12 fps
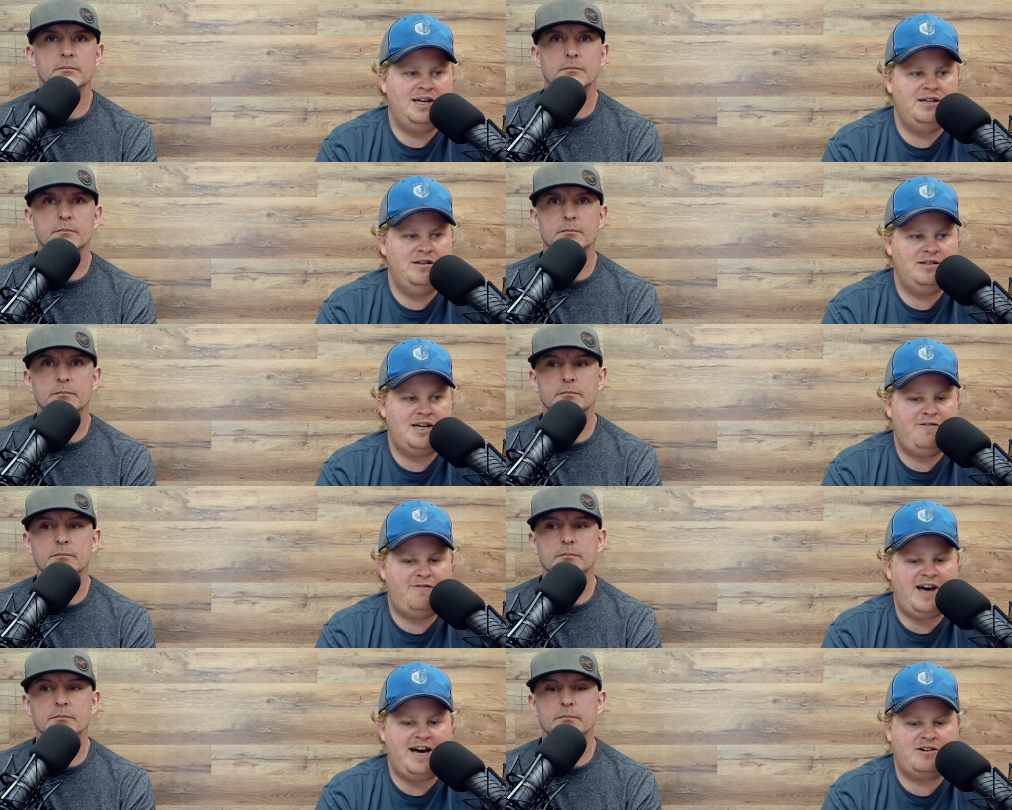Speaker 1: is a
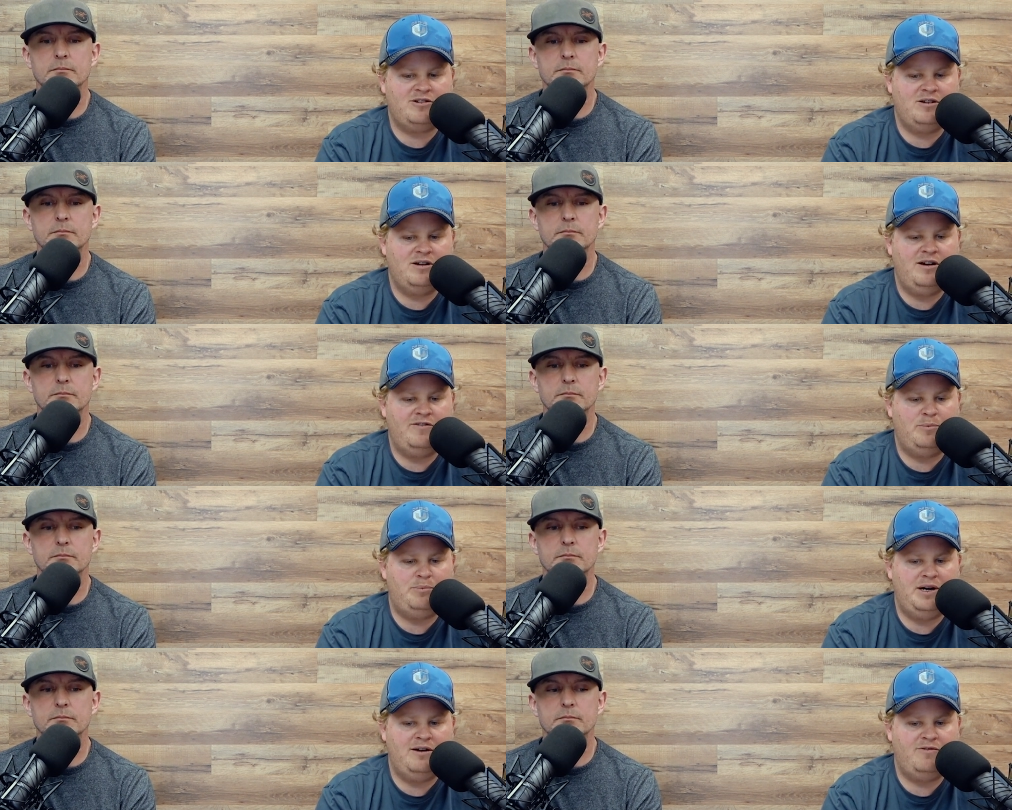factor of
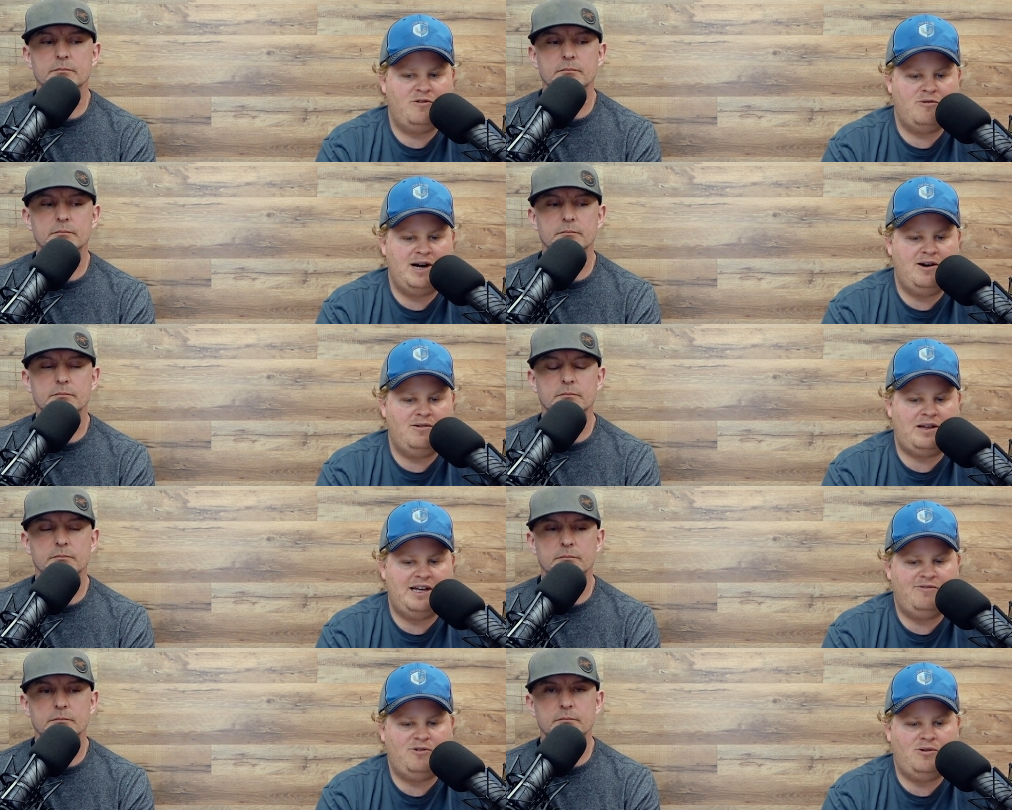above ground
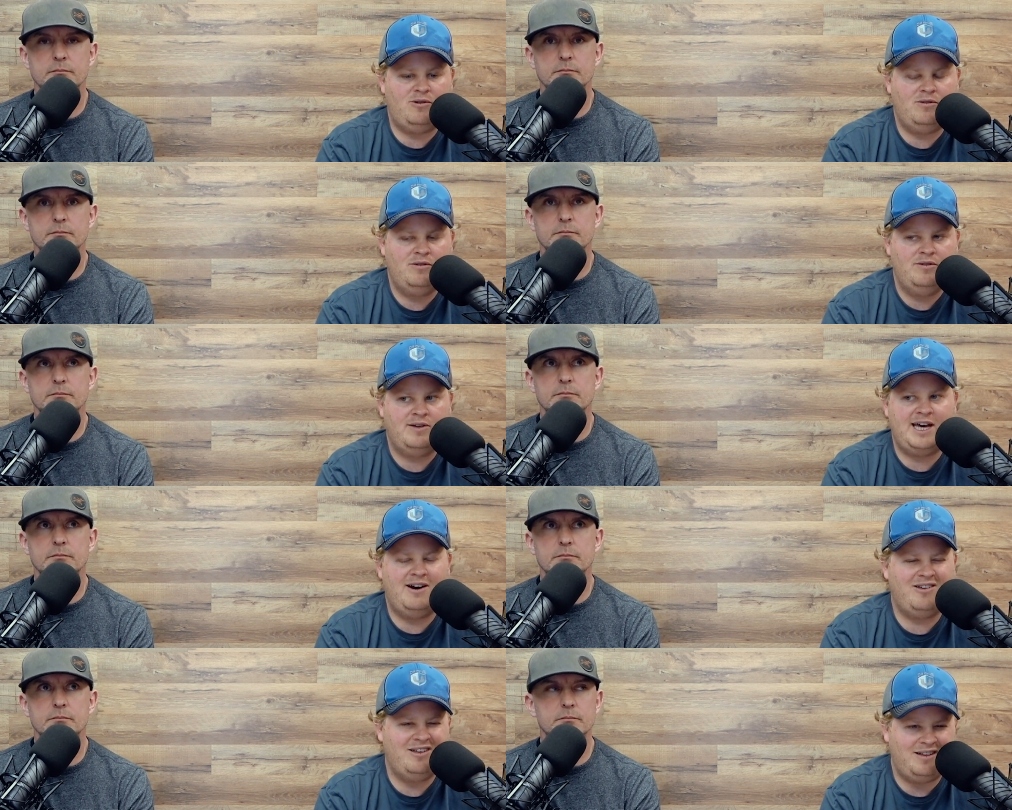level
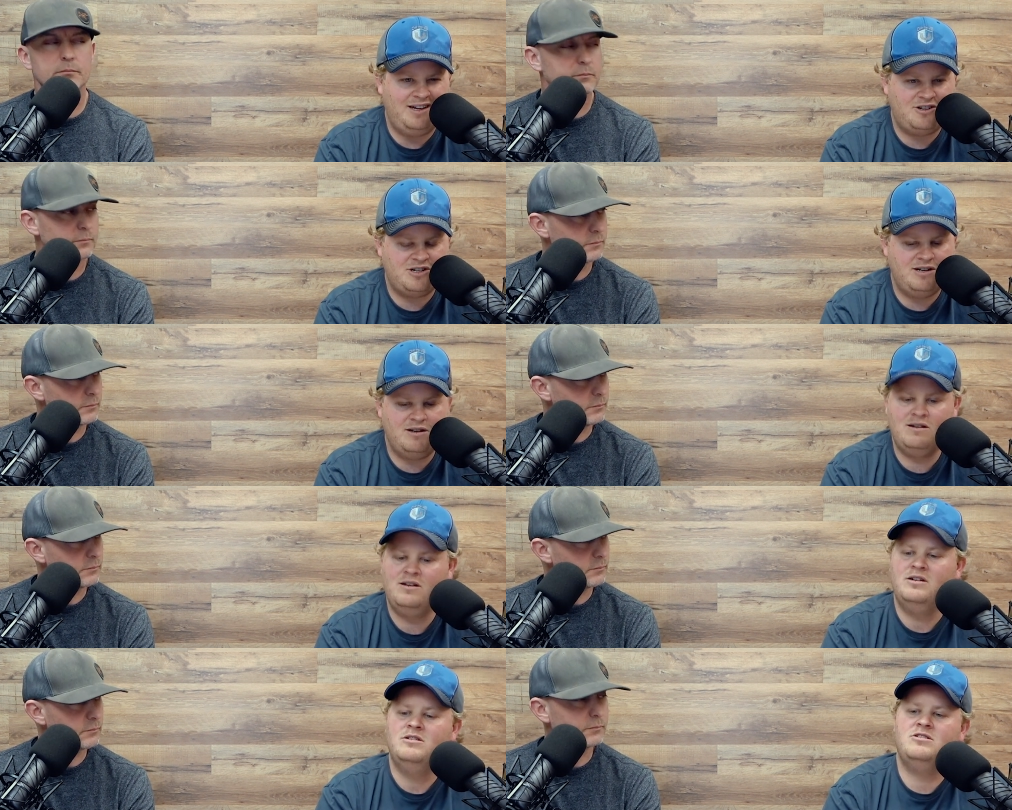calculation.
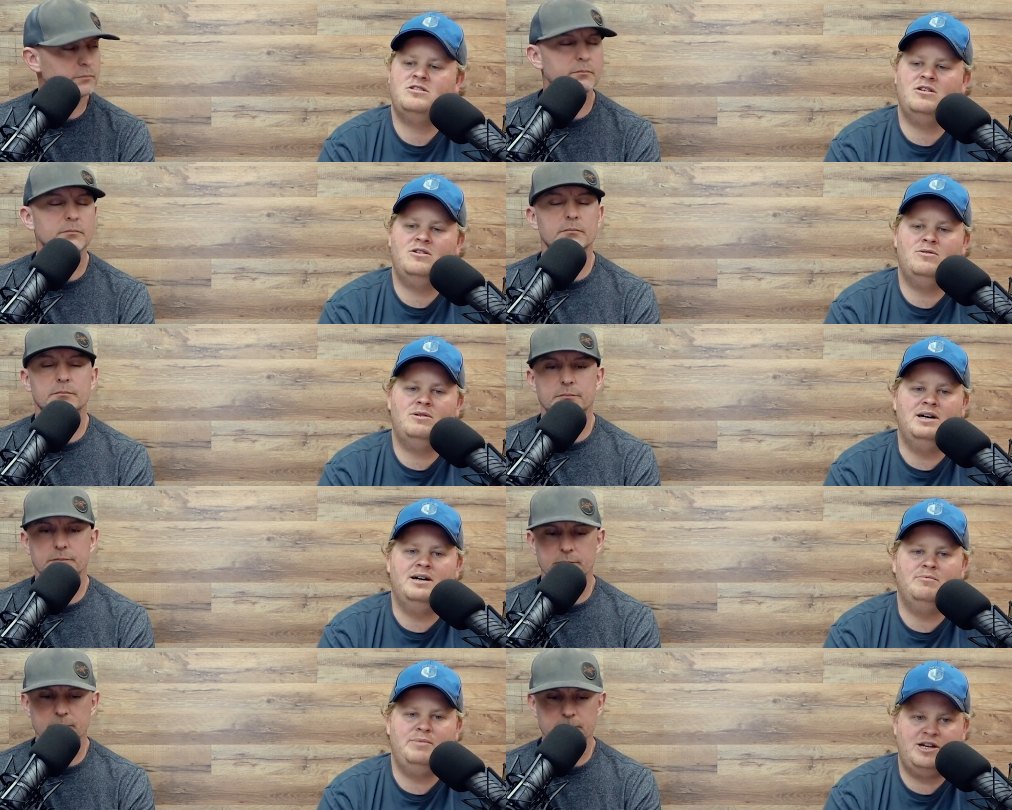
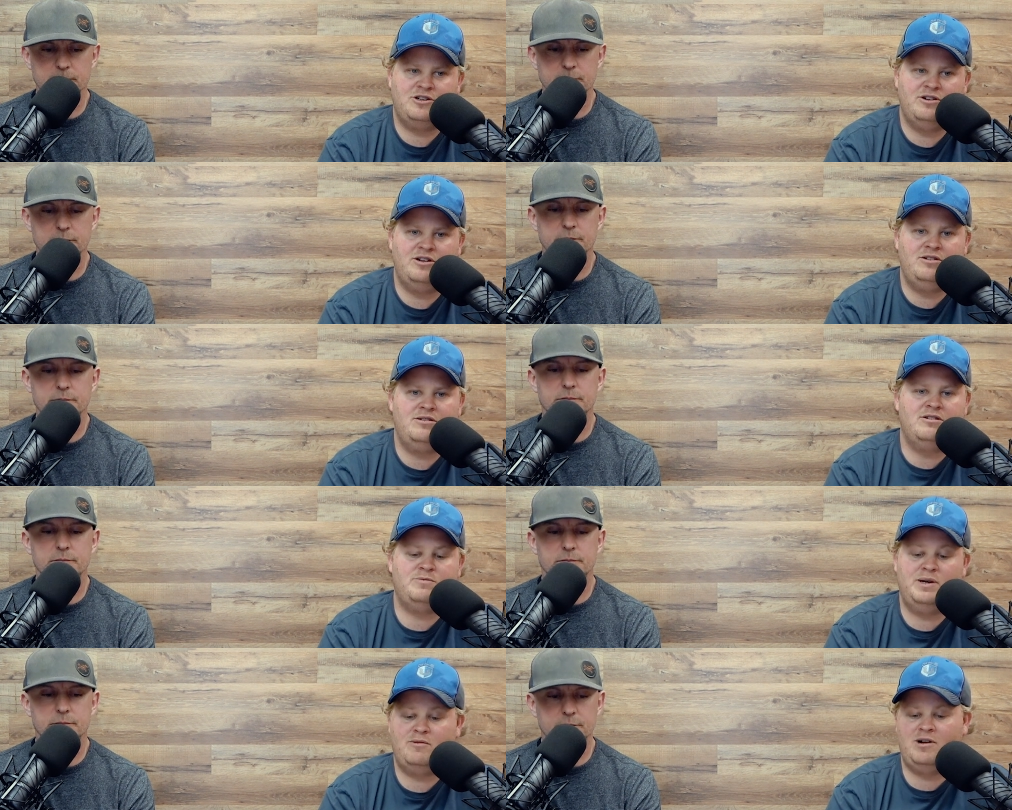So make sure you do
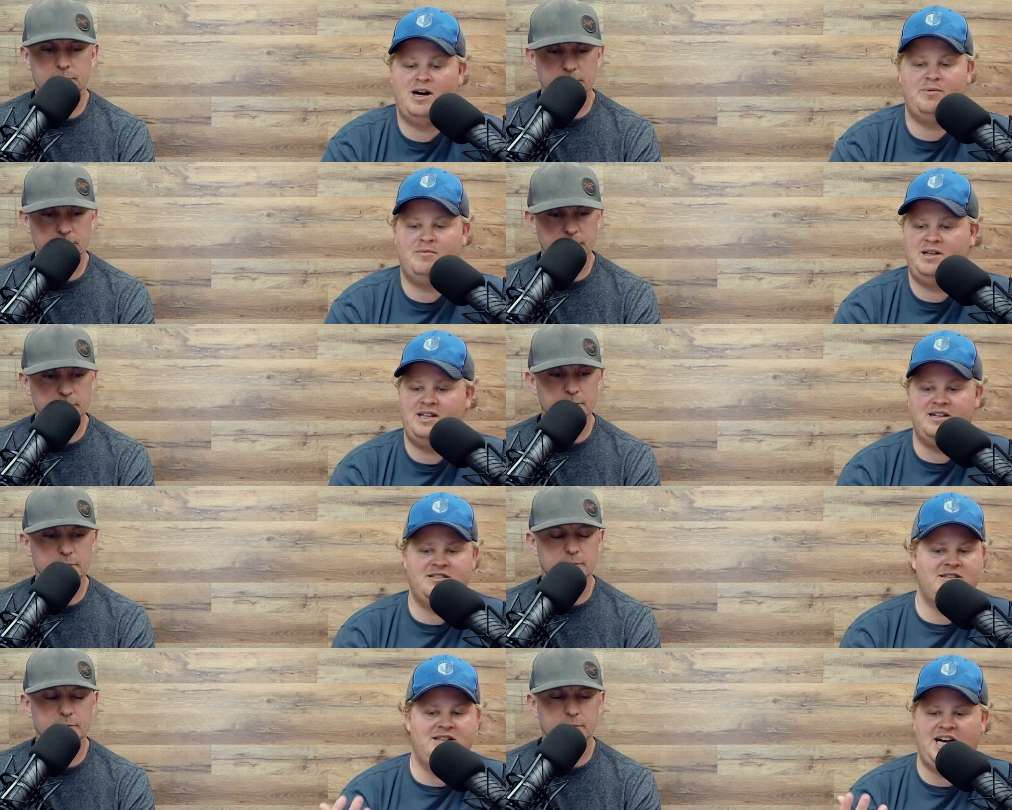those. But Rob, I mean,
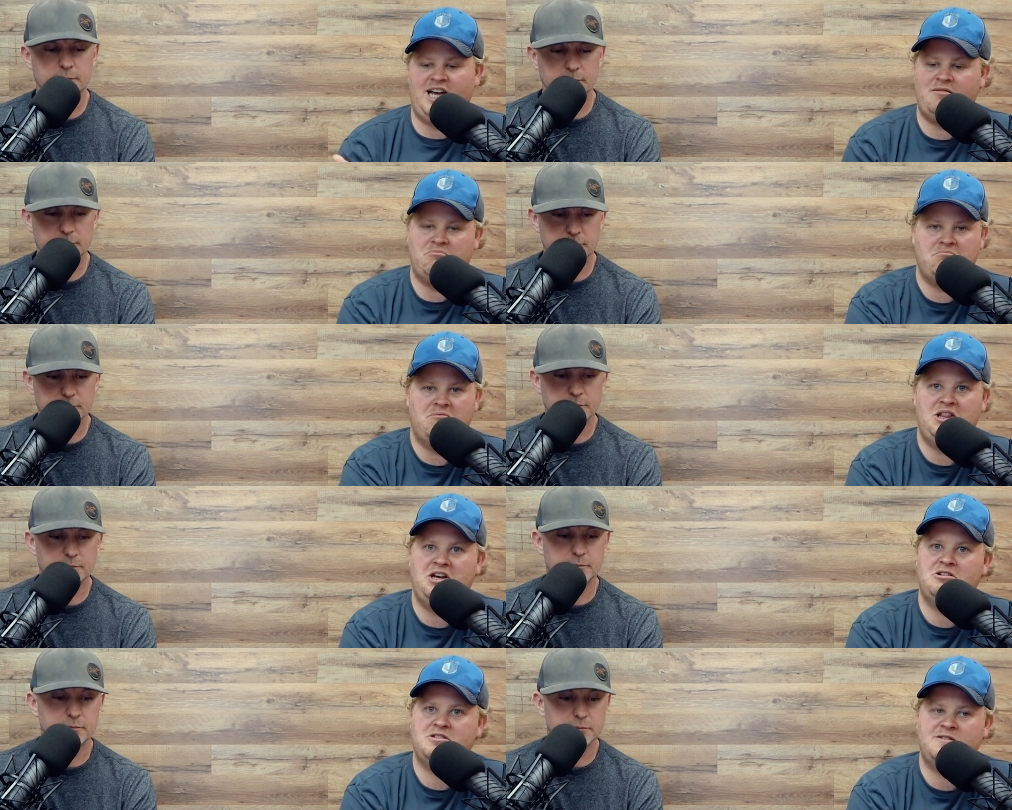that's that. But
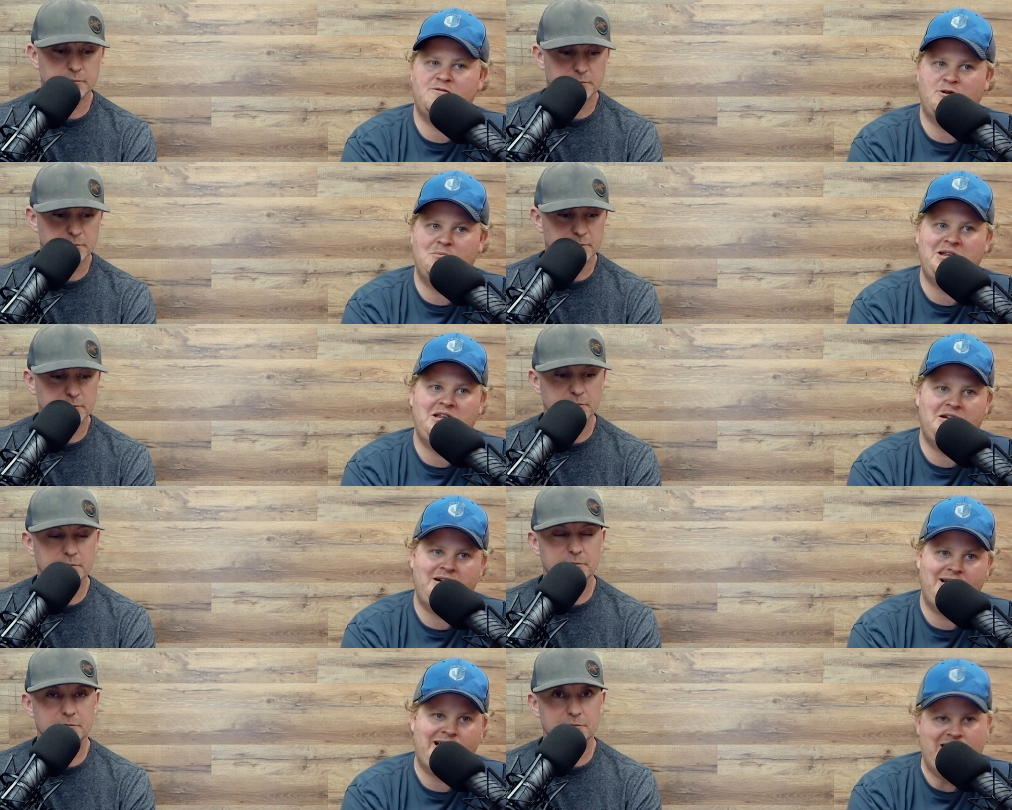there's the formula. There you